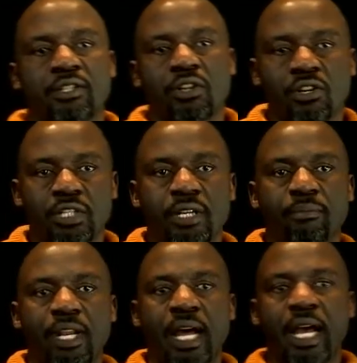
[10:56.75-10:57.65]
not
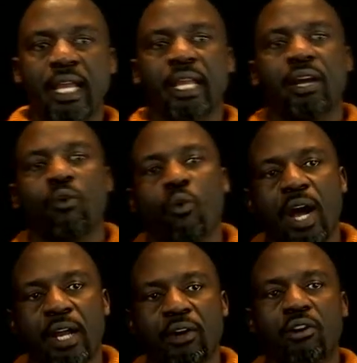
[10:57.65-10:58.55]
imply
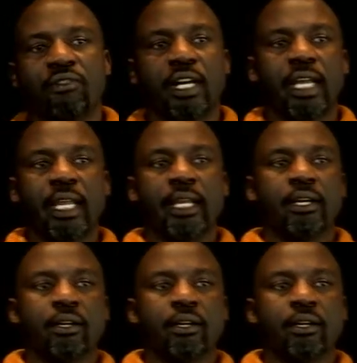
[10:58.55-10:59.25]
1 over A.